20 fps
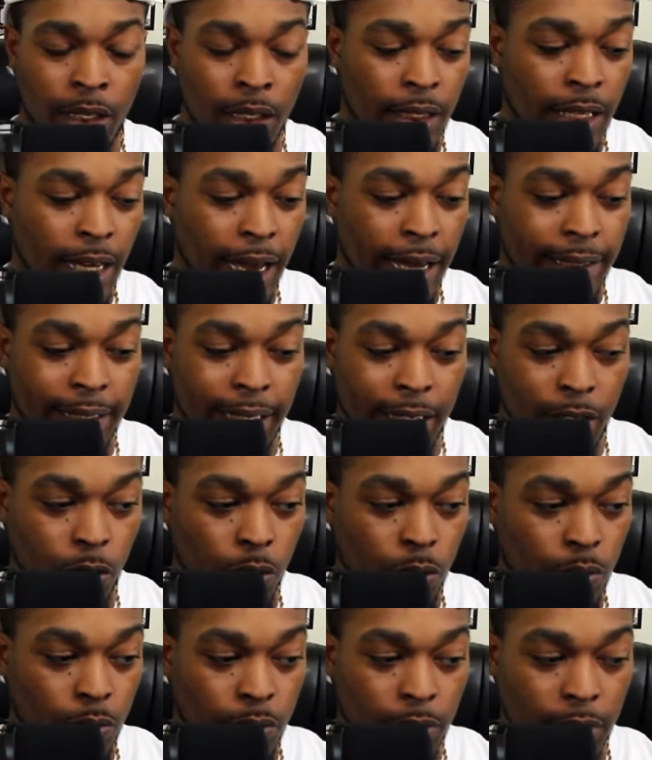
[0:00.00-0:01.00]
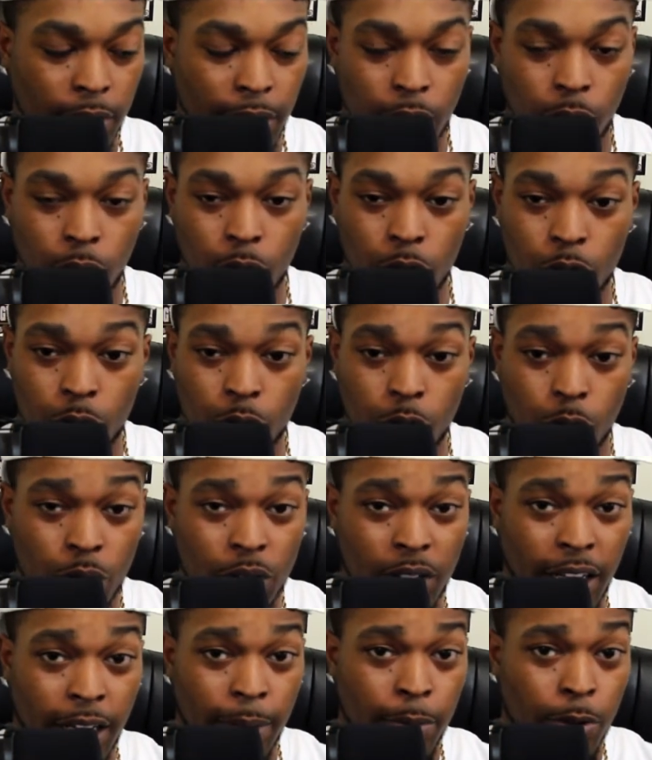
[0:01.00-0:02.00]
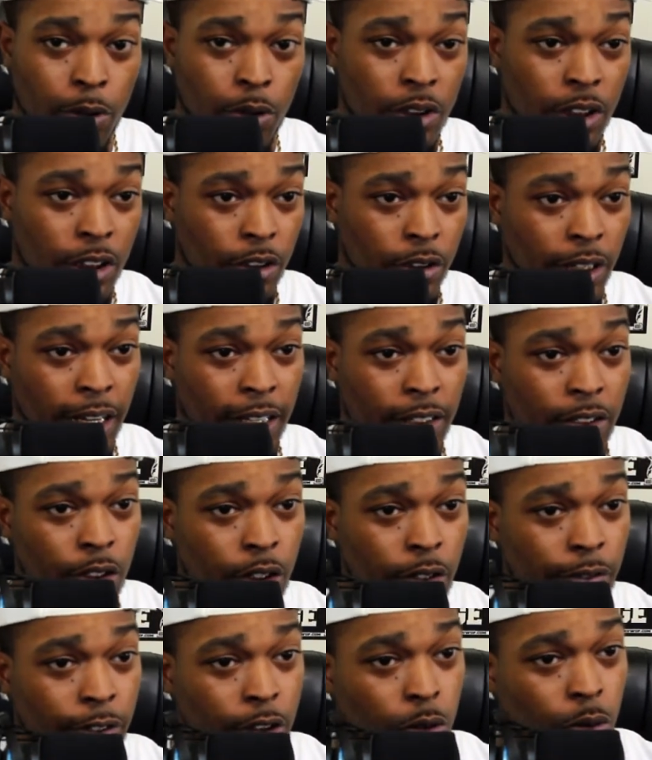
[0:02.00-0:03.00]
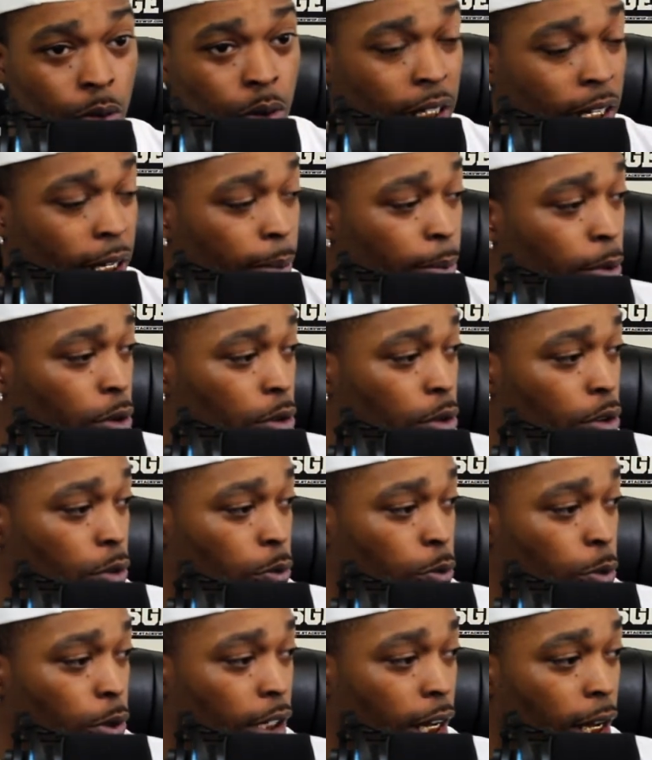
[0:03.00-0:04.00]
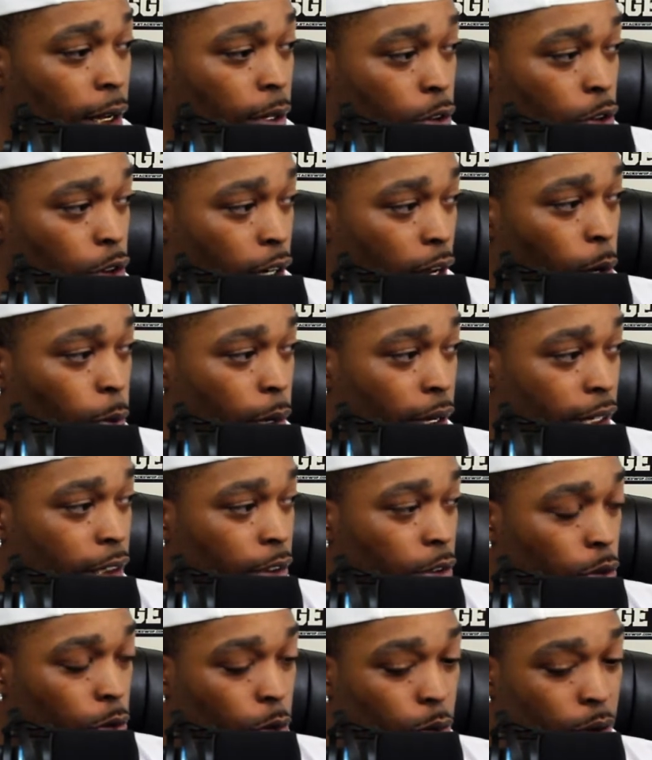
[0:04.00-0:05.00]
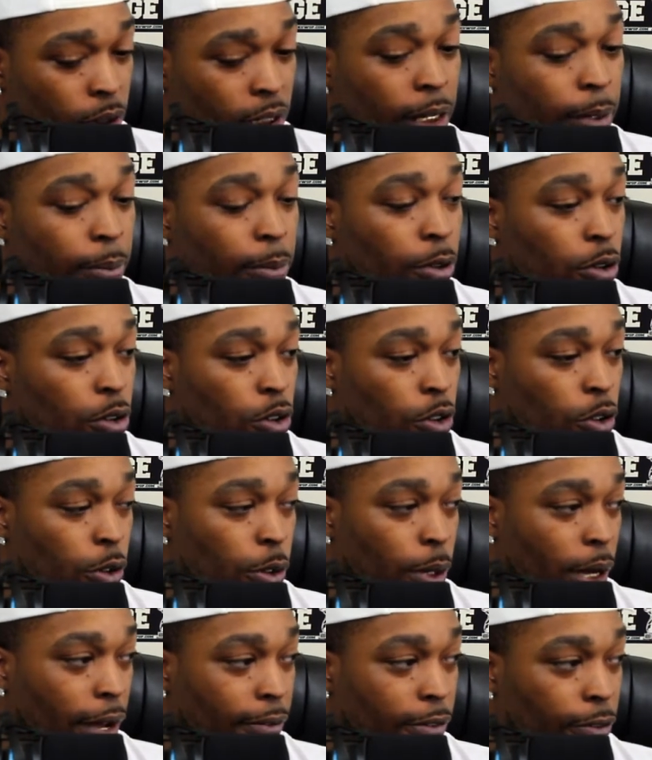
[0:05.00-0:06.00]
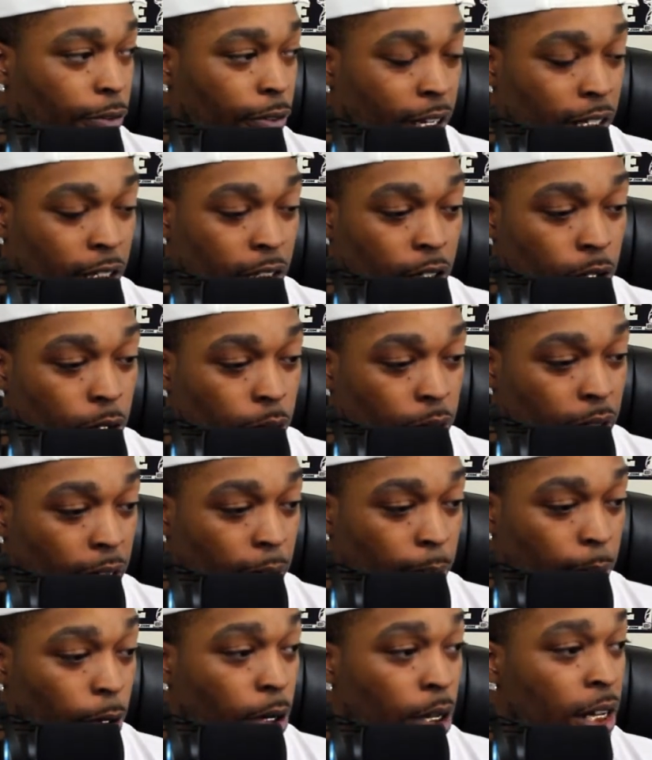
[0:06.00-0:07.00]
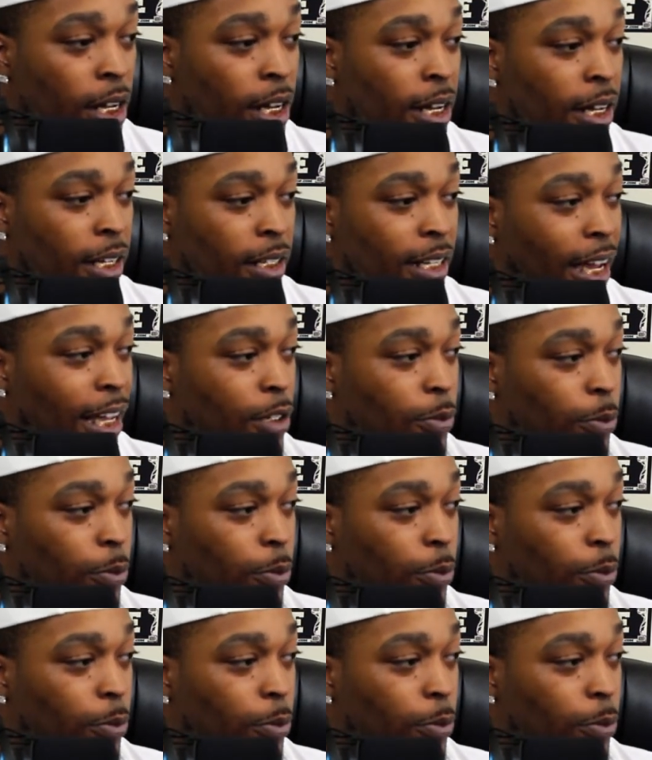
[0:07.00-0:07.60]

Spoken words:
that they don't use those tables and they're not serving those tables. They're not waiting to those tables, so you have to find another table. That's